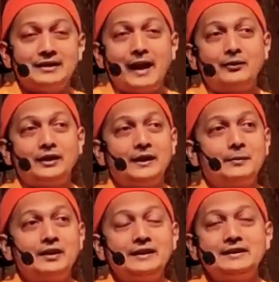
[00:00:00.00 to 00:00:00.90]
I have to get up
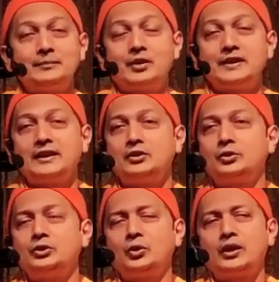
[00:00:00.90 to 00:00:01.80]
early in the morning and
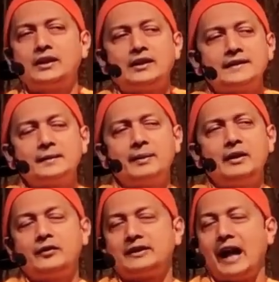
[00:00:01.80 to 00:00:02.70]
do yoga. Here are the
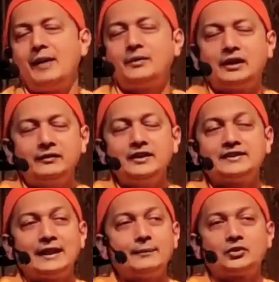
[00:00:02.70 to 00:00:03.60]
benefits. I'm
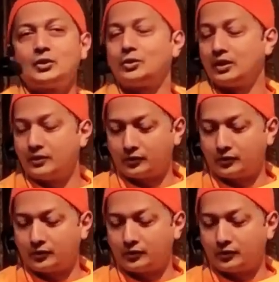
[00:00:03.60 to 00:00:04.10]
convinced, I'm sold.